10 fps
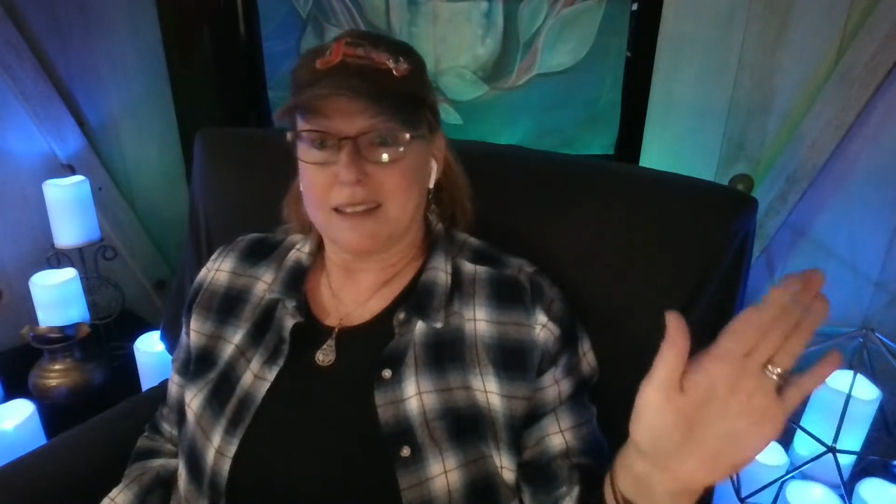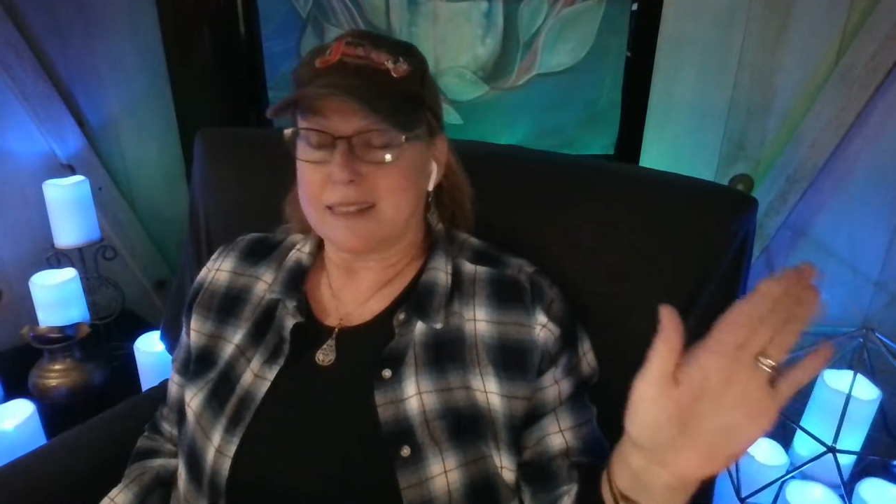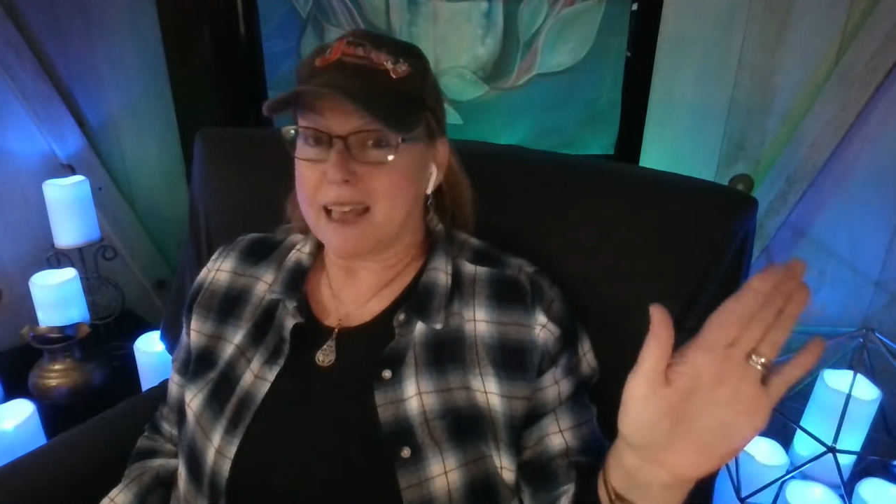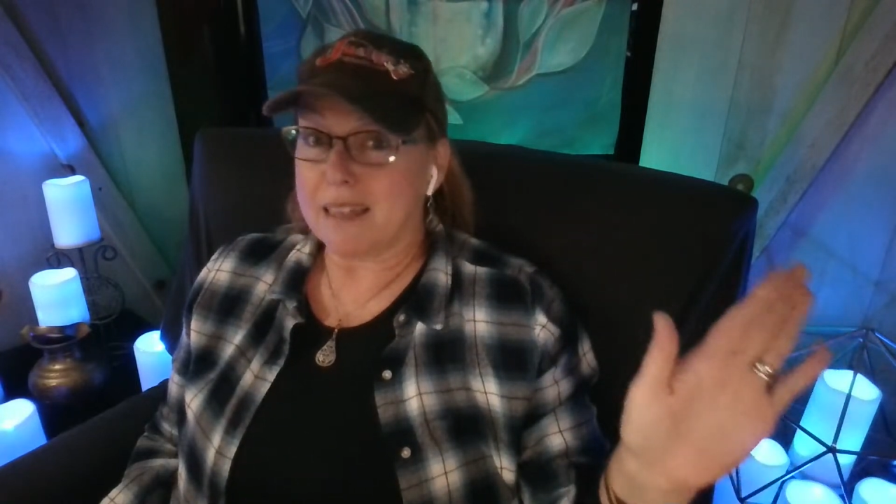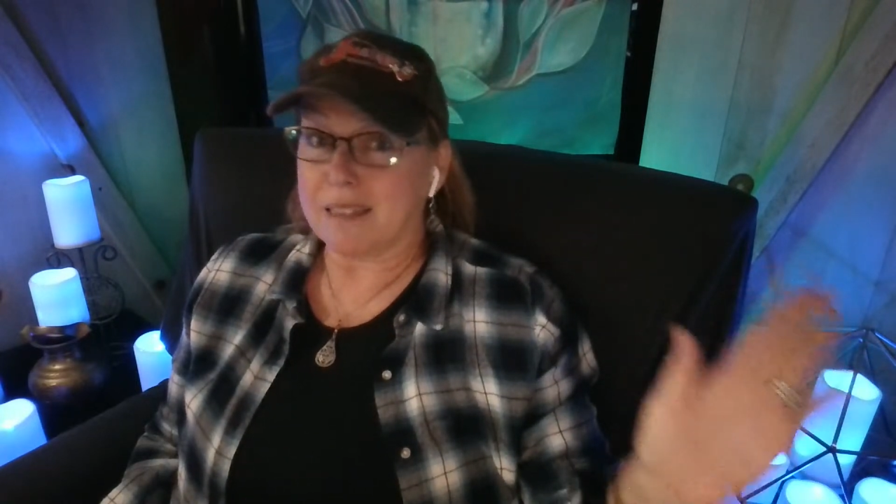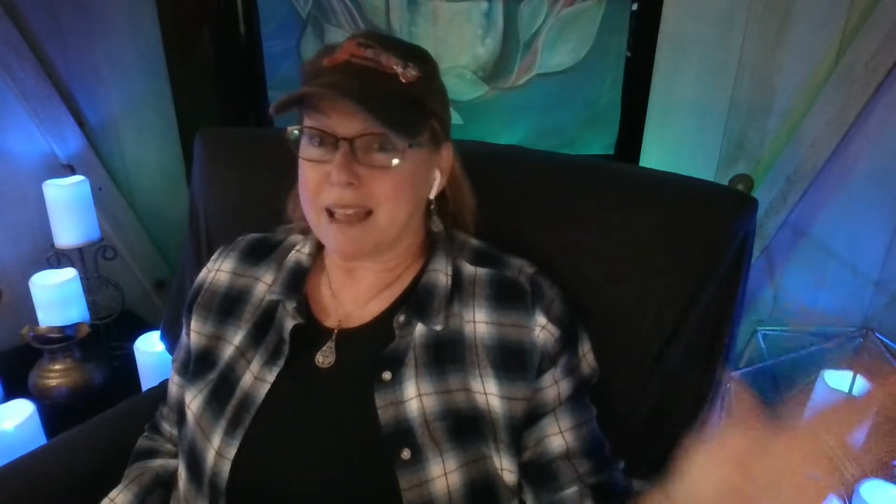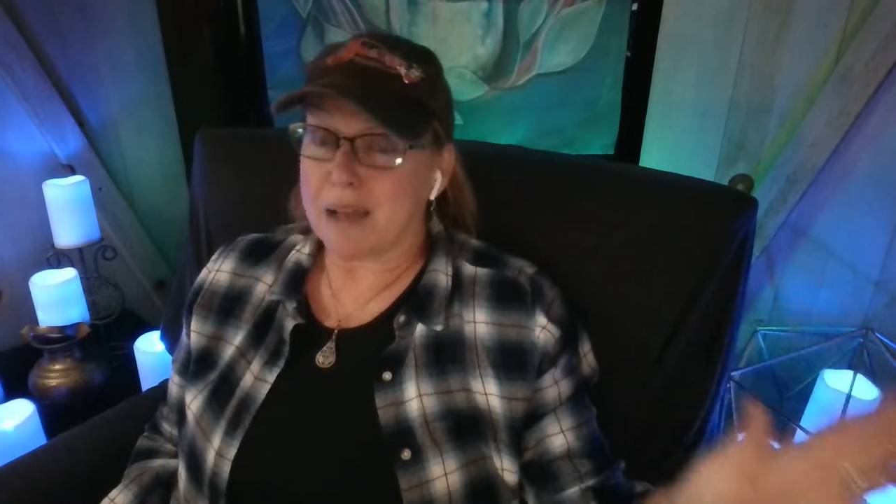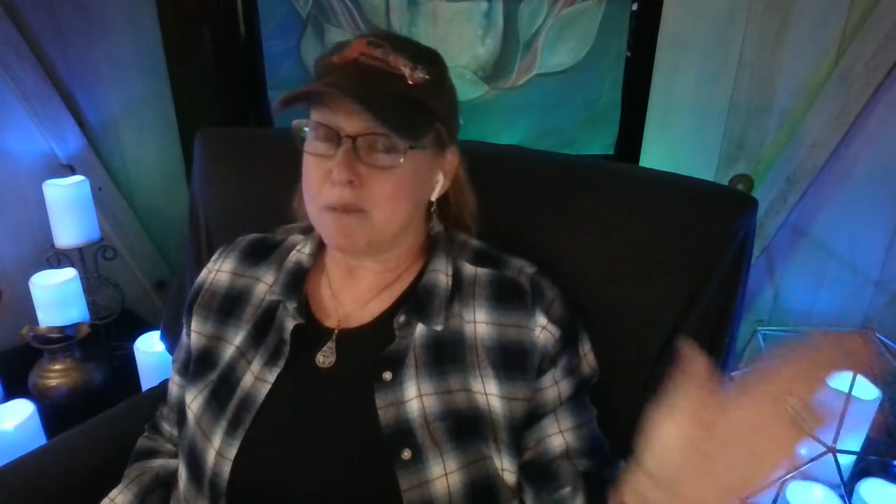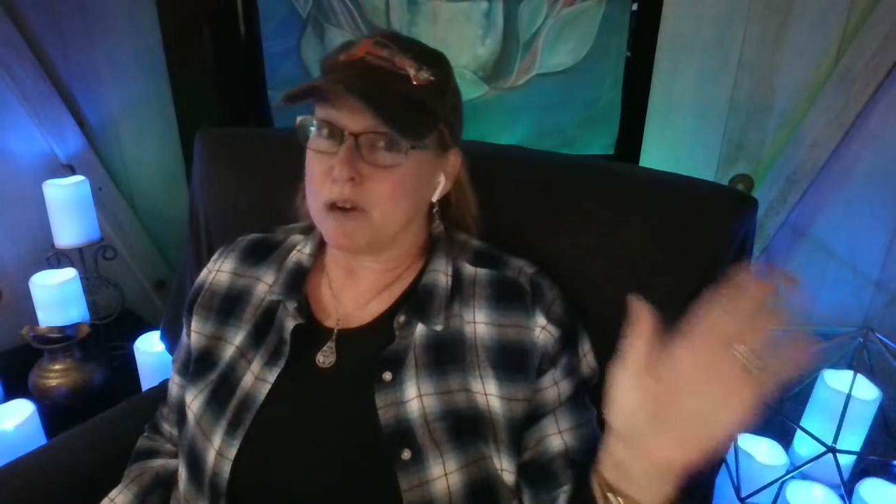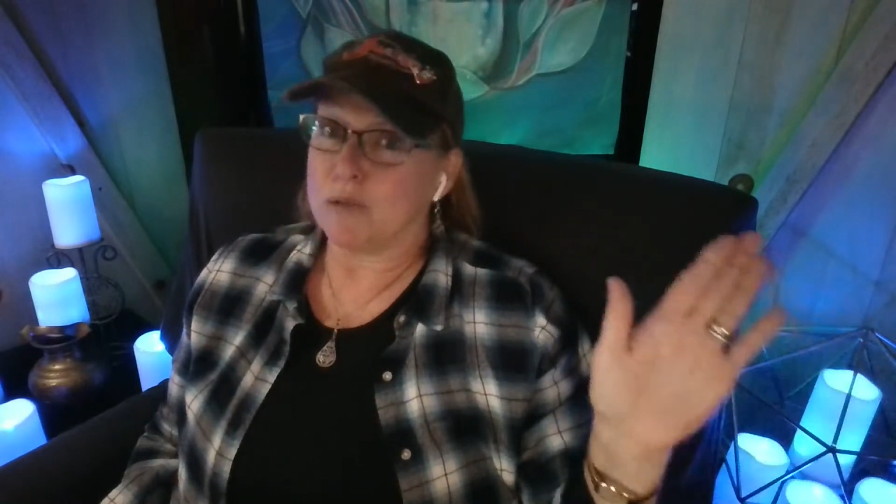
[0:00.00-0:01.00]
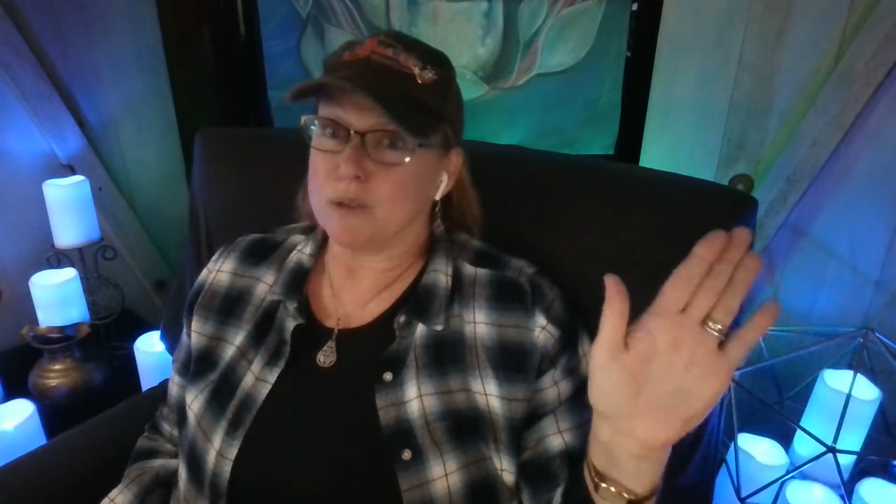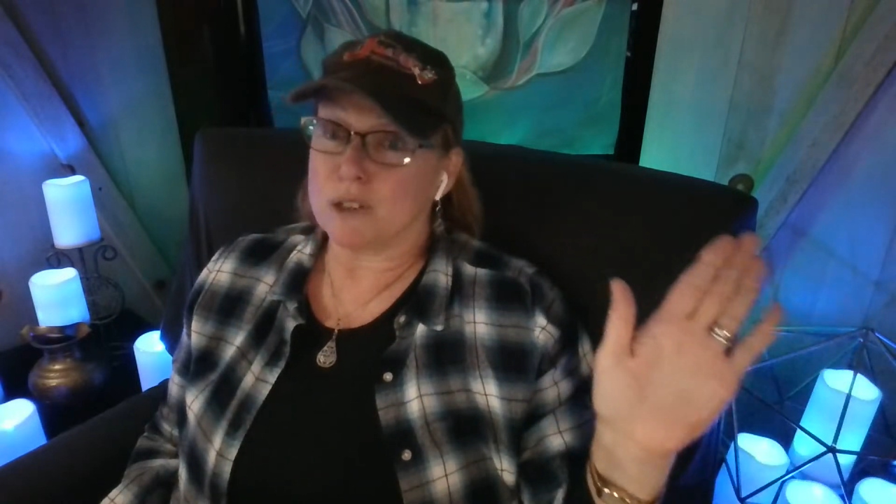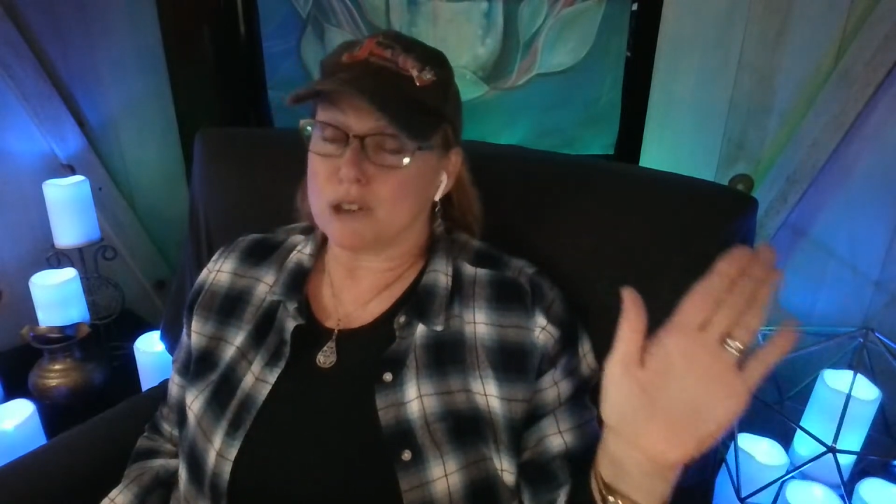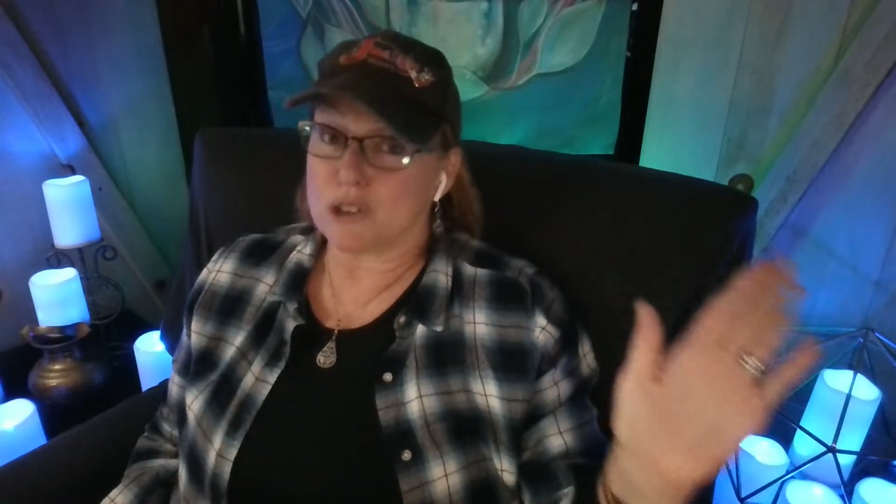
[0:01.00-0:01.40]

Like, that lab coat was a